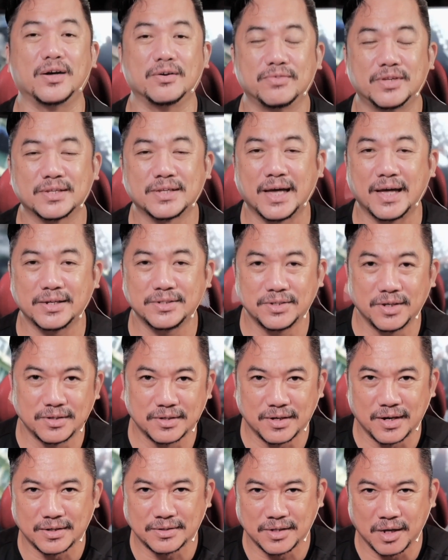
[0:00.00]
I'll catch you on the
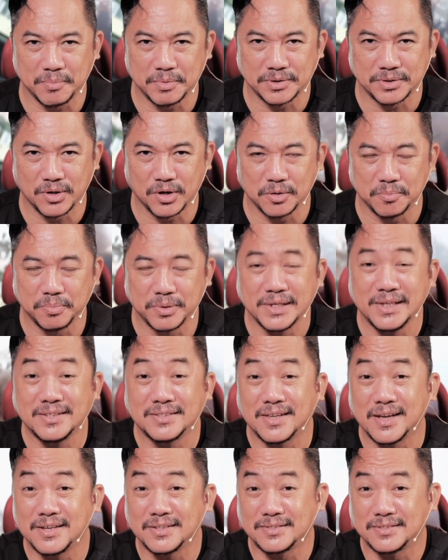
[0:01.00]
next episode. Please
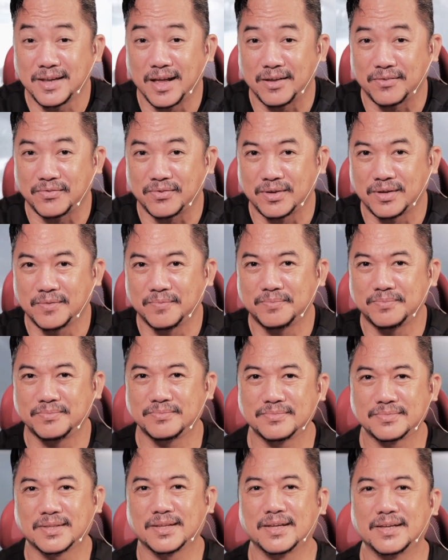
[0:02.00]
stay safe.
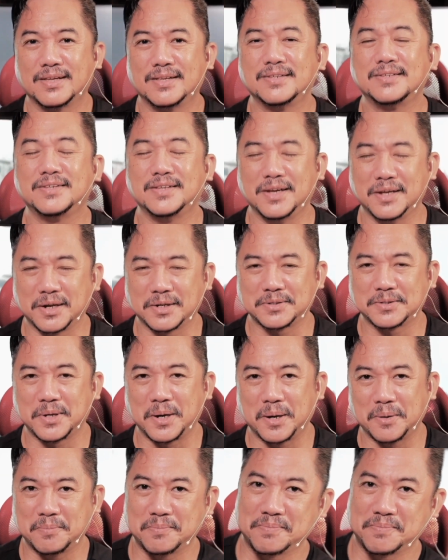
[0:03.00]
See you next time.